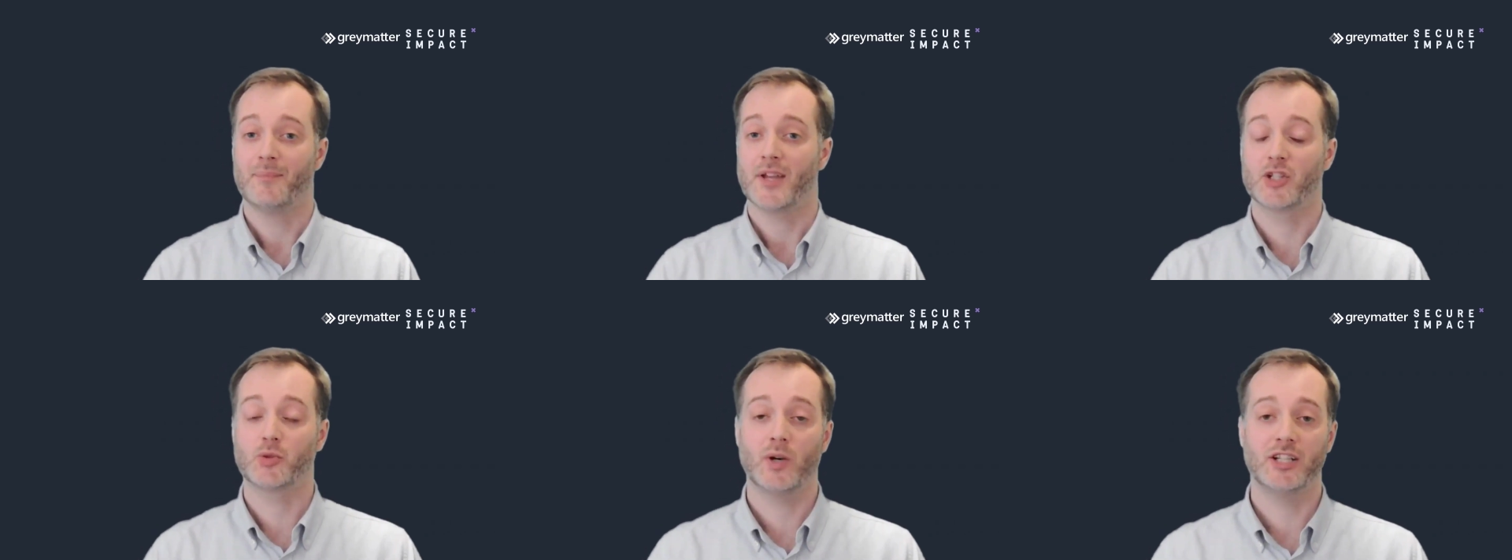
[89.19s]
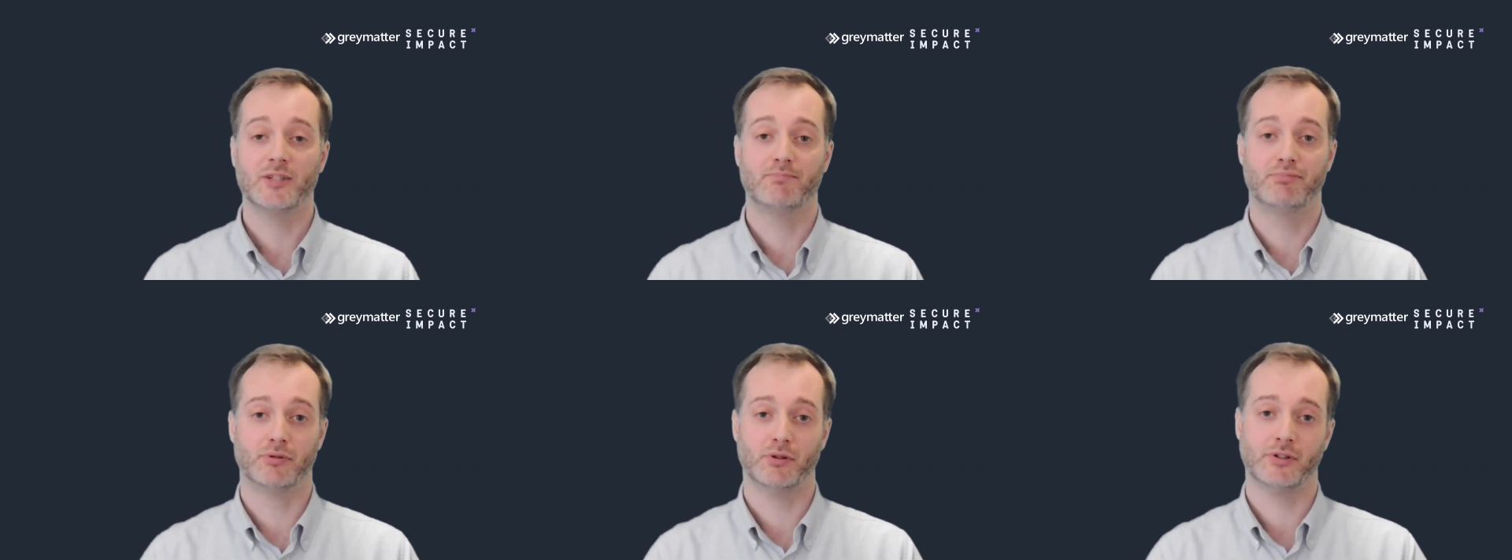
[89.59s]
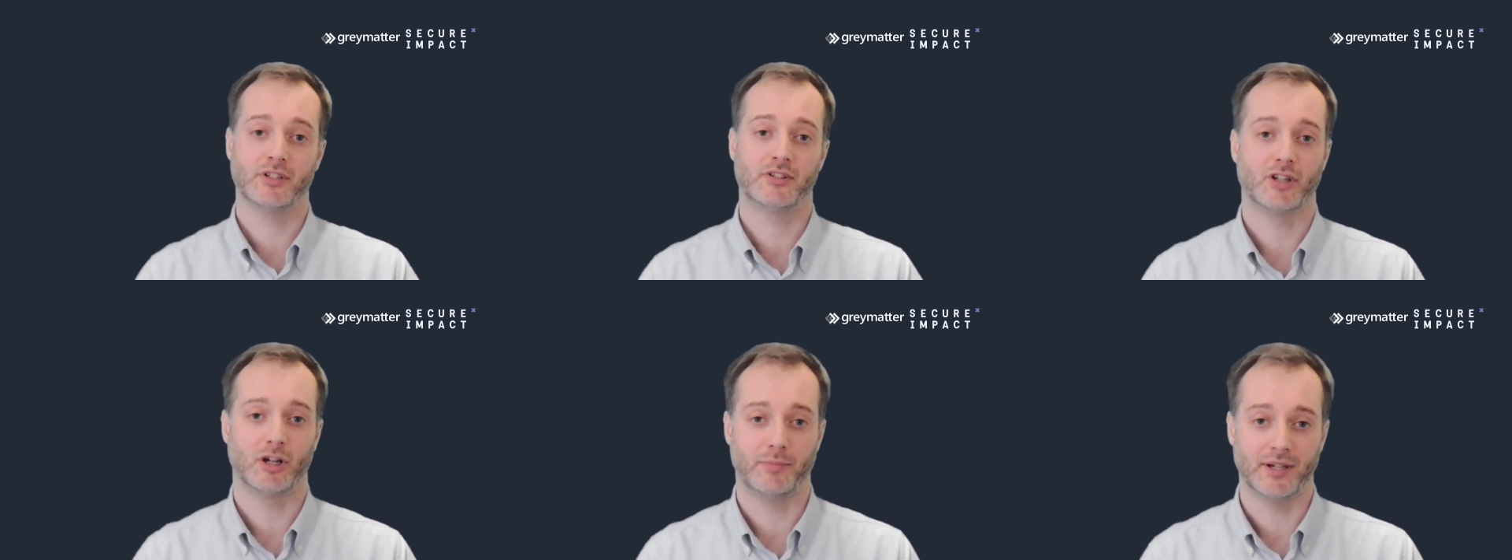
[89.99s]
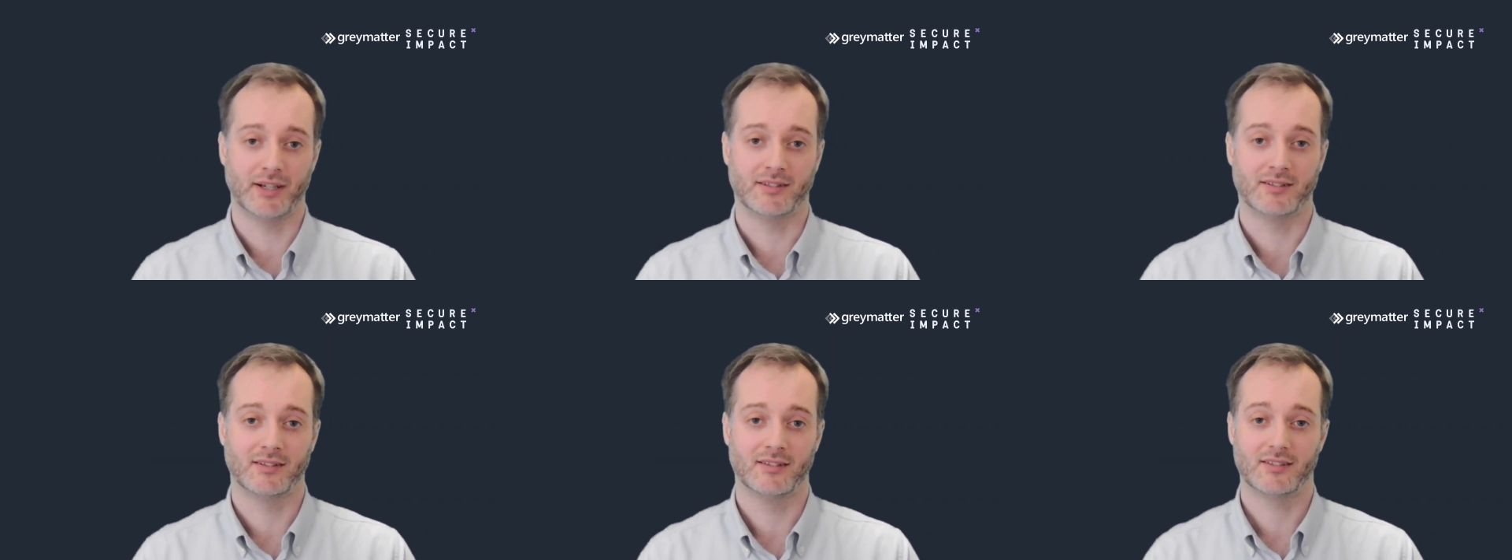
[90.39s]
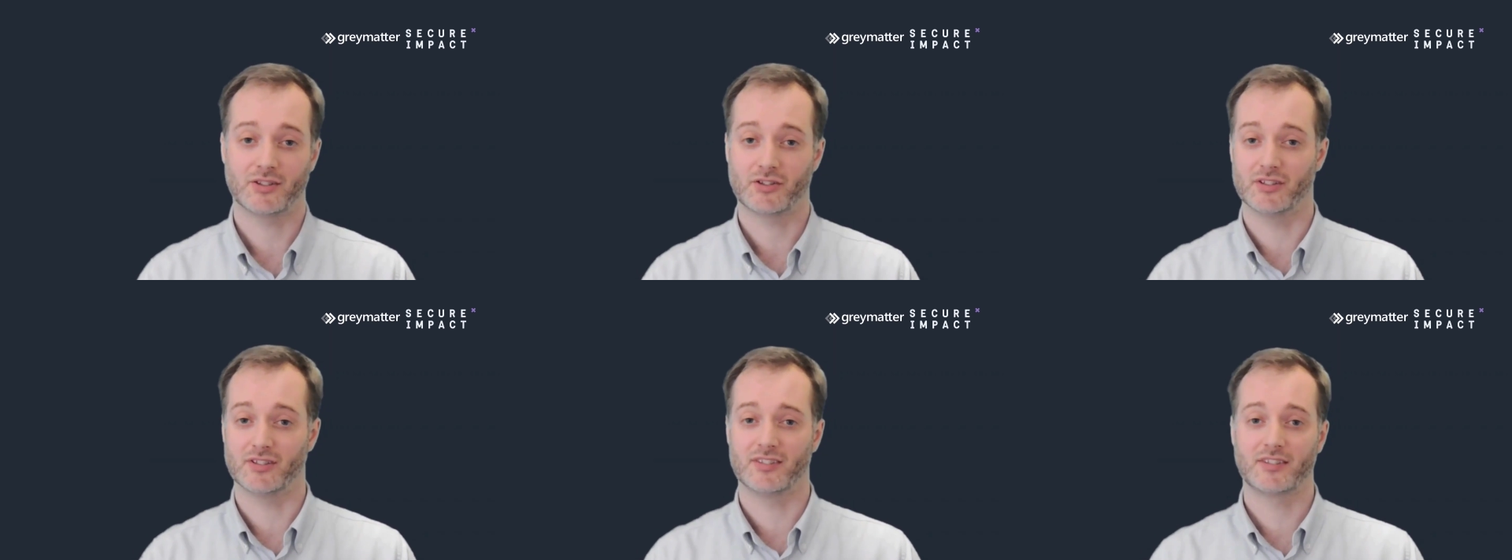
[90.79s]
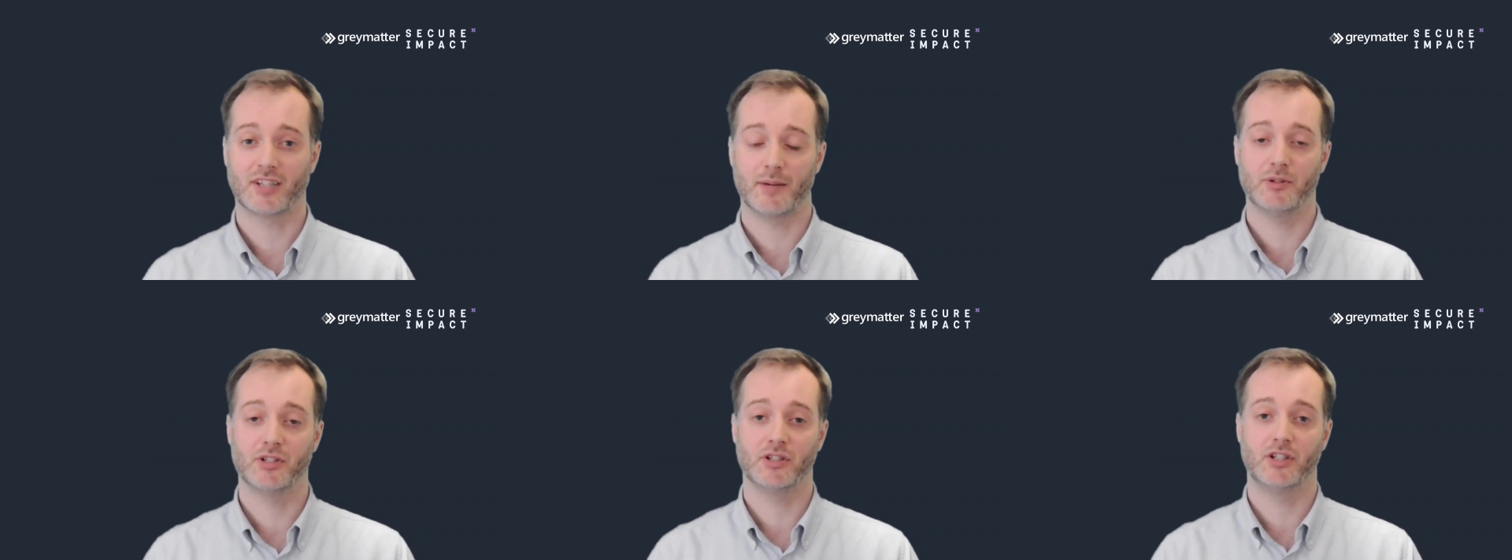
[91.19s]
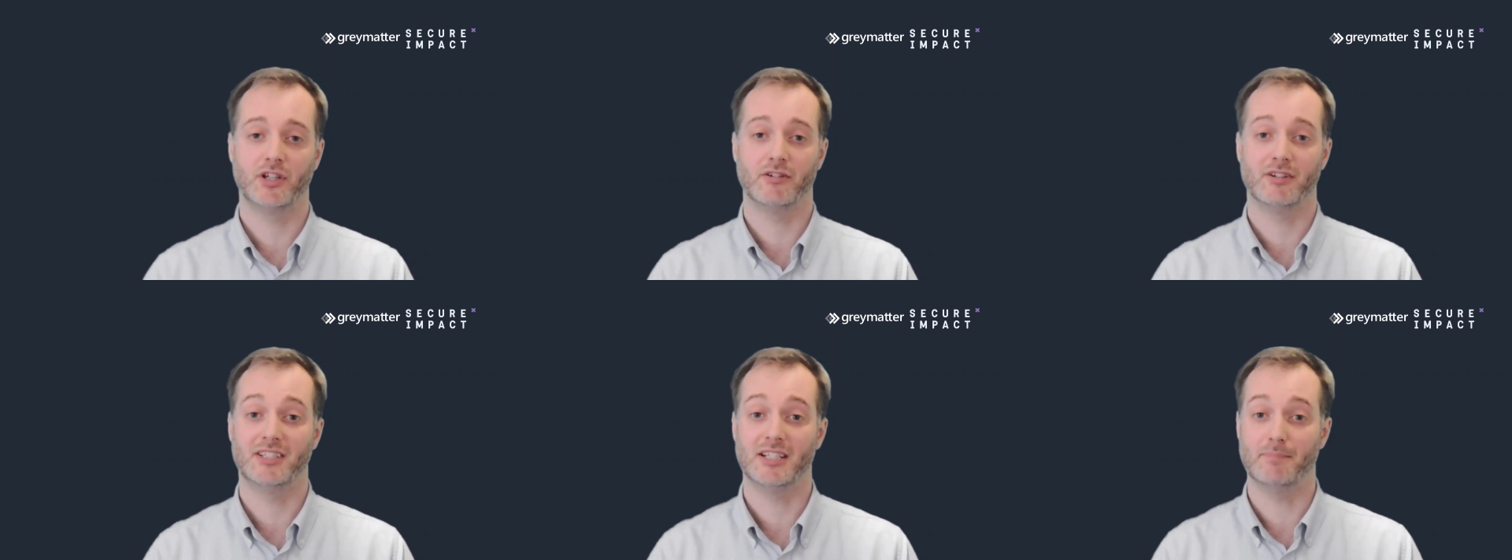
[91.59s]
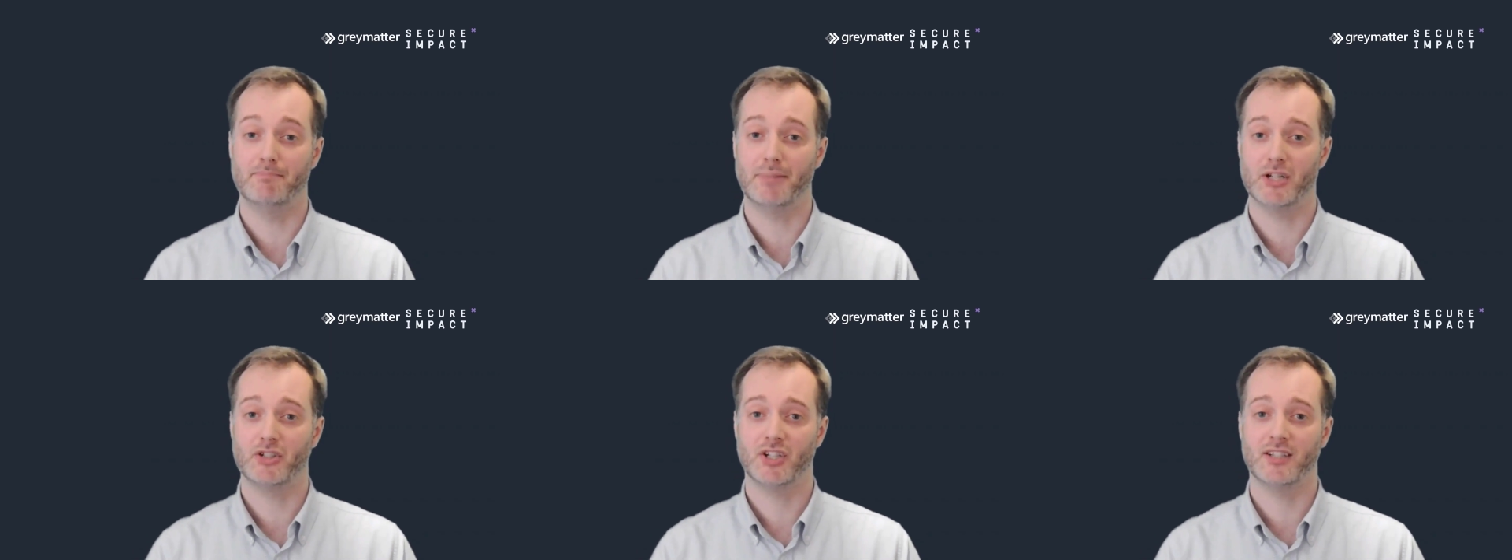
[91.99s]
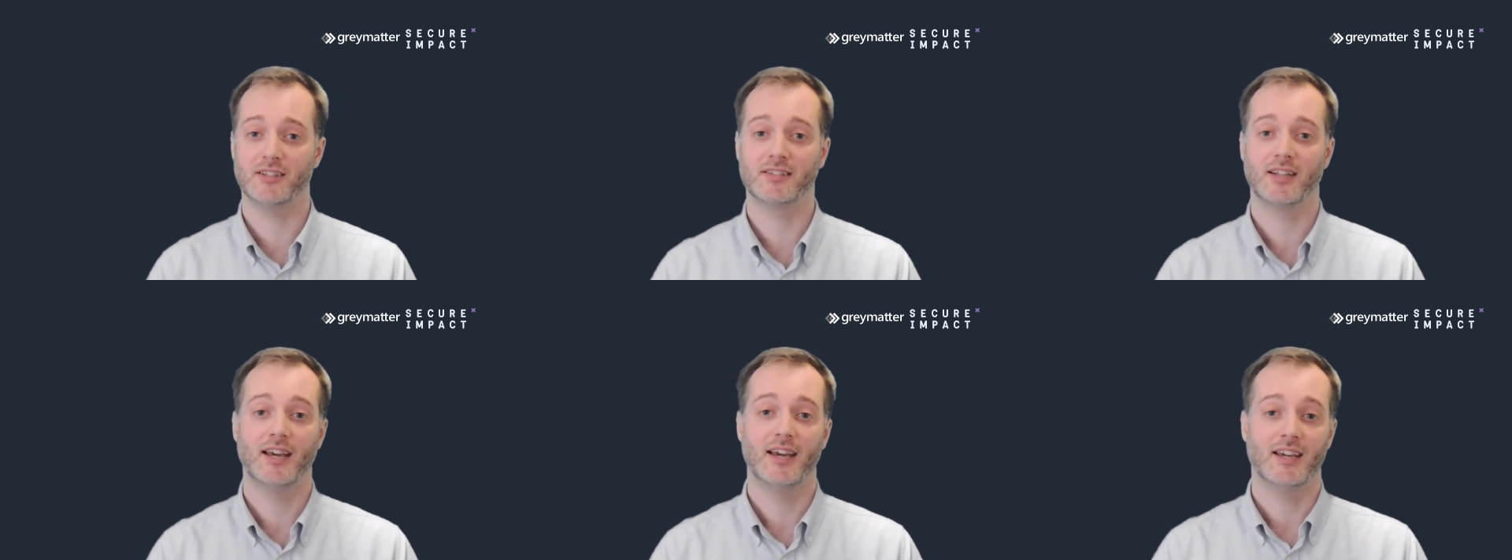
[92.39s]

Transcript: as well as broader topics such as cybersecurity budgets,